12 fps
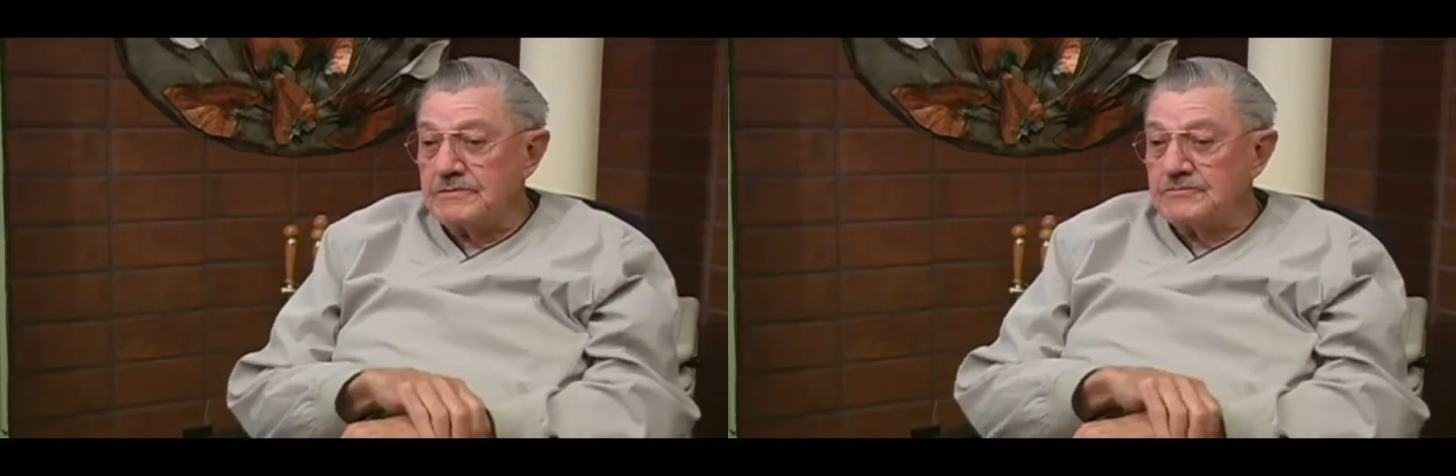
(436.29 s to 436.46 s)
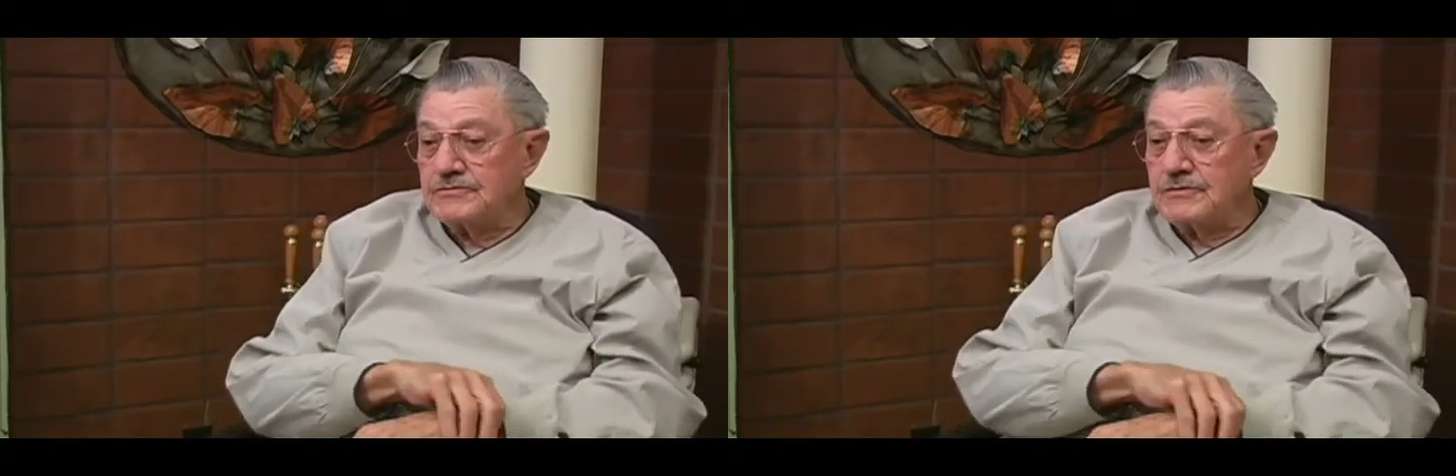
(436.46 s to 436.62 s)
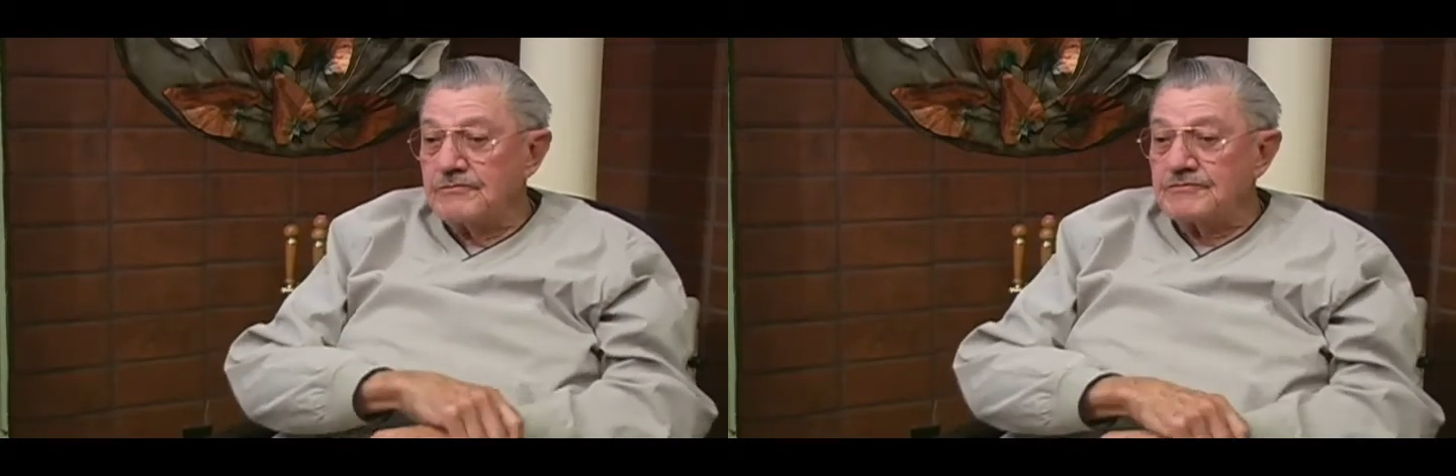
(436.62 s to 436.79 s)

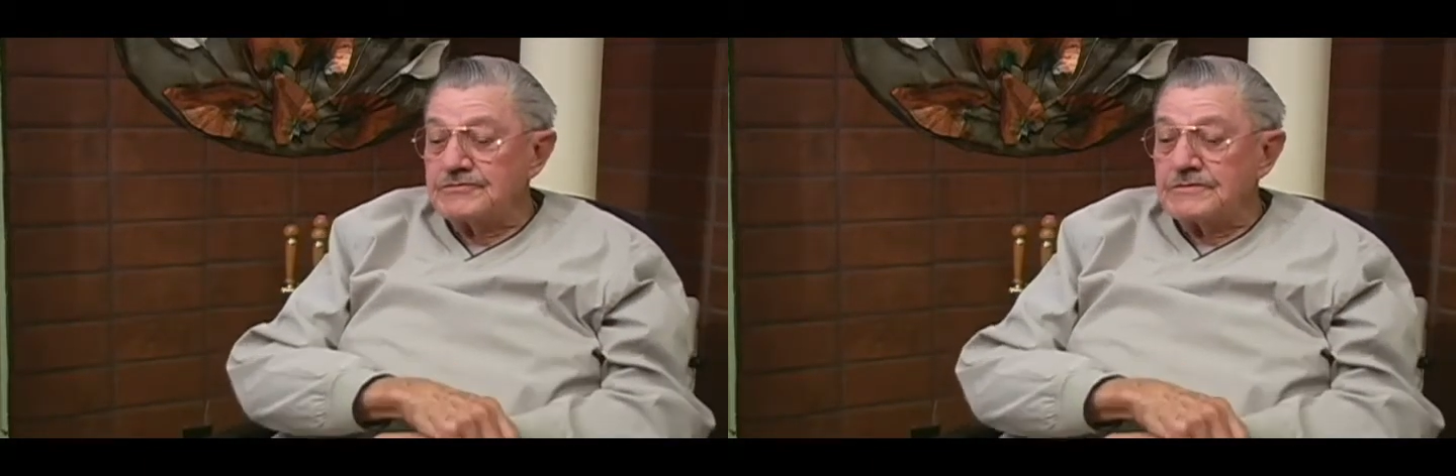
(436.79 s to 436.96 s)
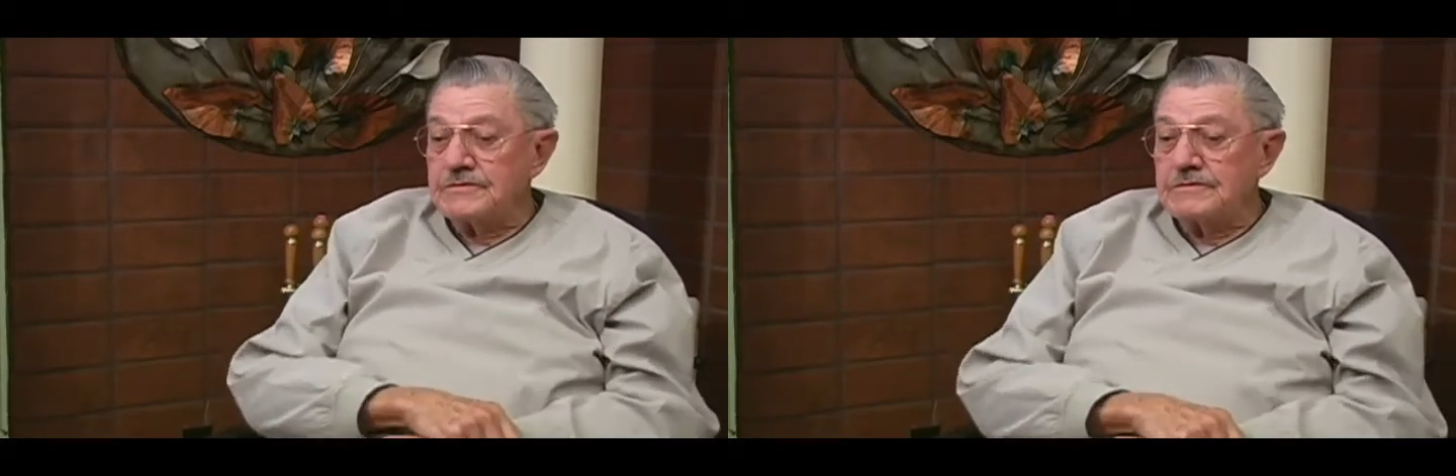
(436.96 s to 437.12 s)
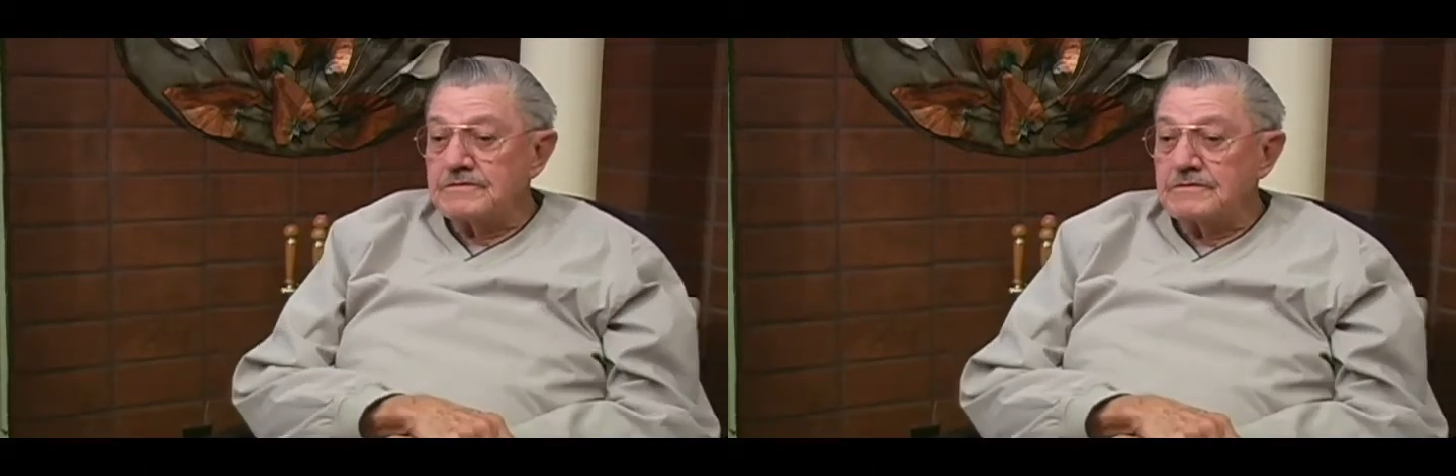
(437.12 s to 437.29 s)
serviced it